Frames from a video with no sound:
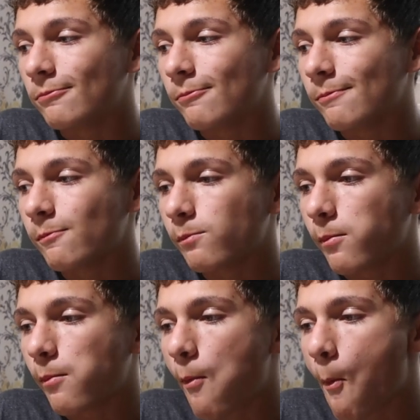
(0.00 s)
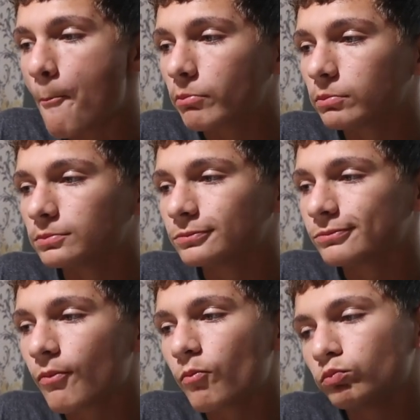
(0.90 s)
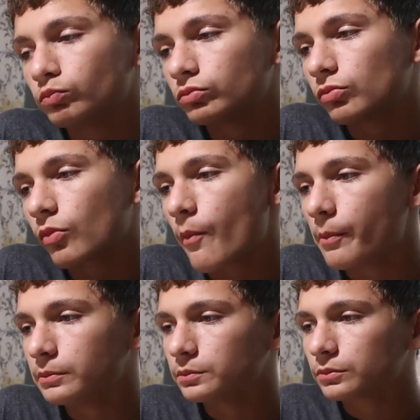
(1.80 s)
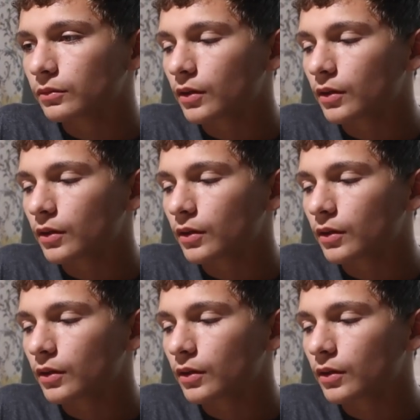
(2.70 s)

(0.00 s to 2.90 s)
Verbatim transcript: to the meatloaf balls? I know meatloaf